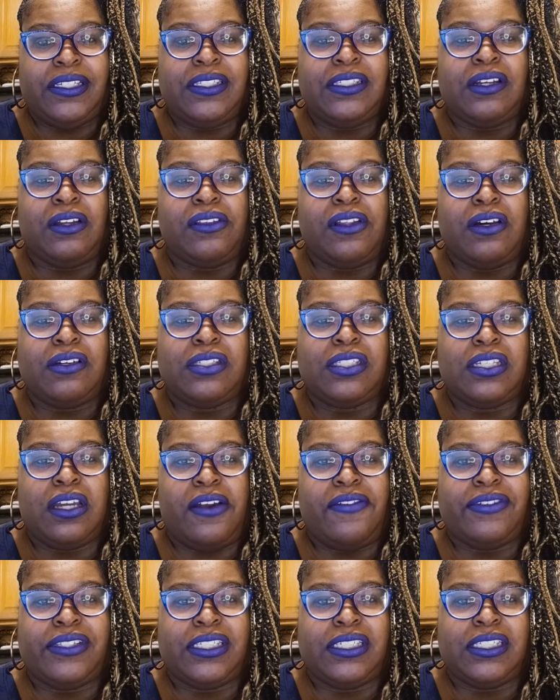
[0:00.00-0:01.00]
so those
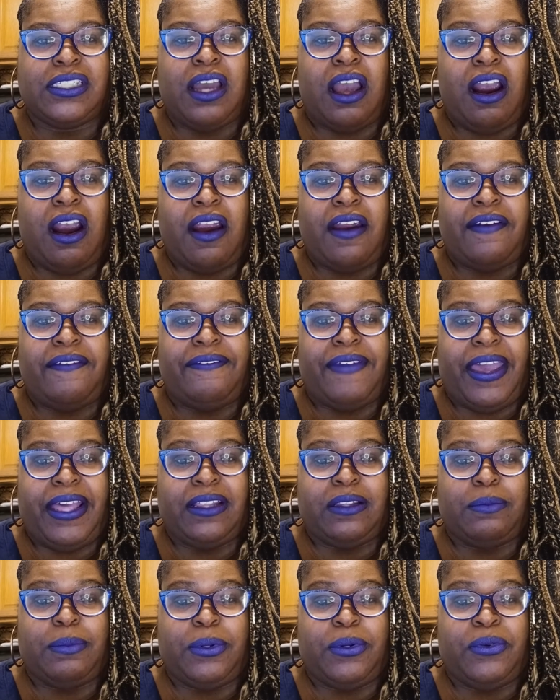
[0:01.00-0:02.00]
services are
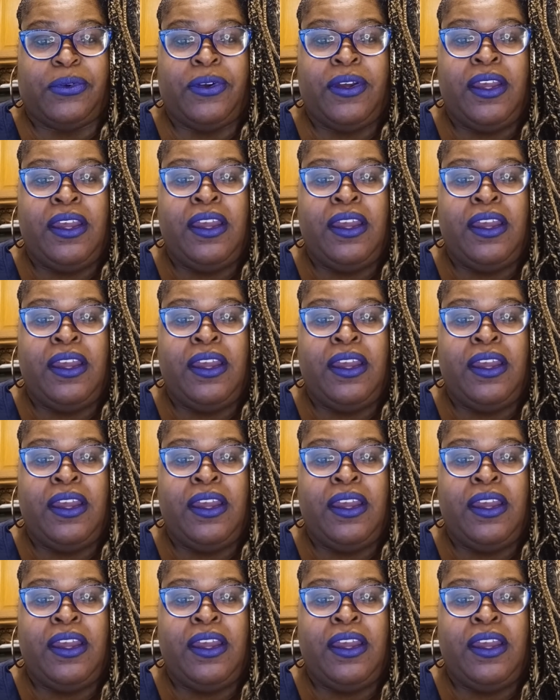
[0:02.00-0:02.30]
available